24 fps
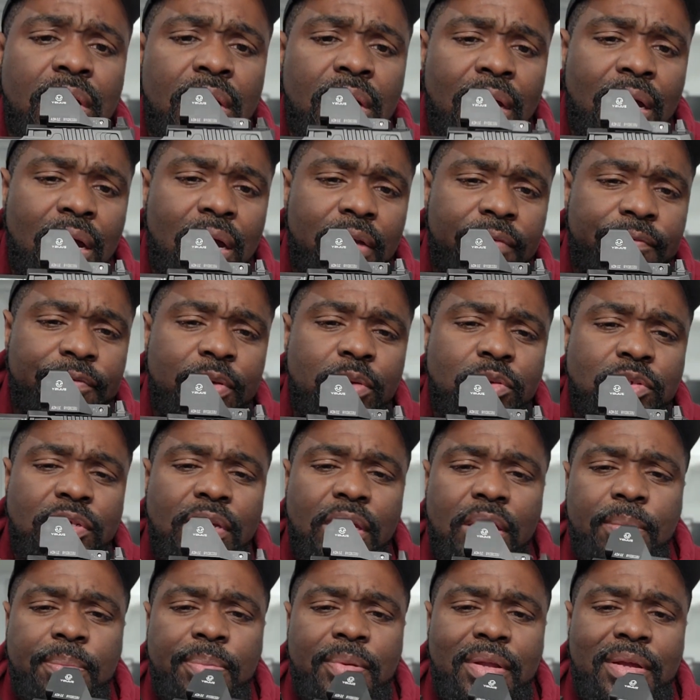kind of fusing it
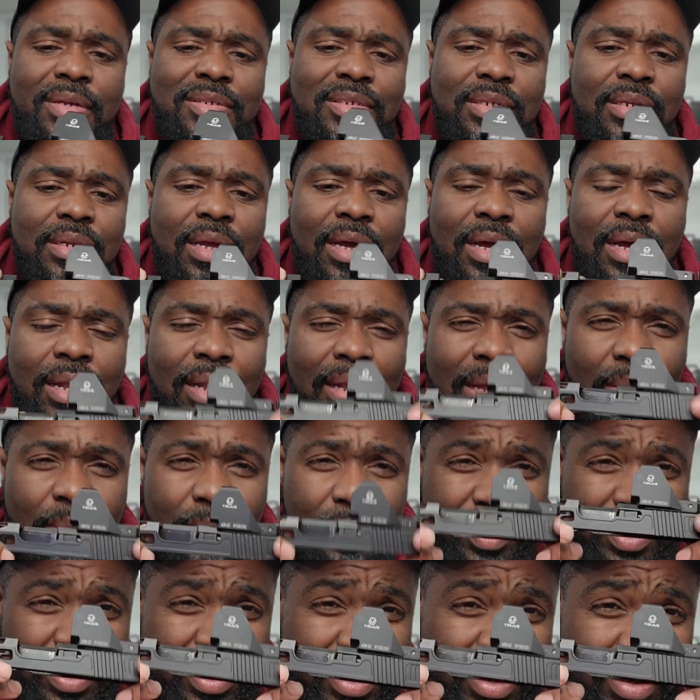in place and not allowing
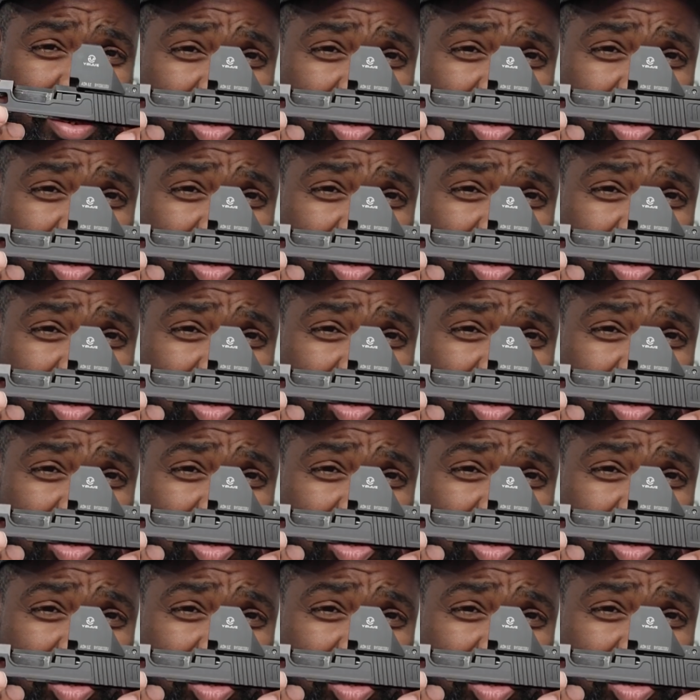the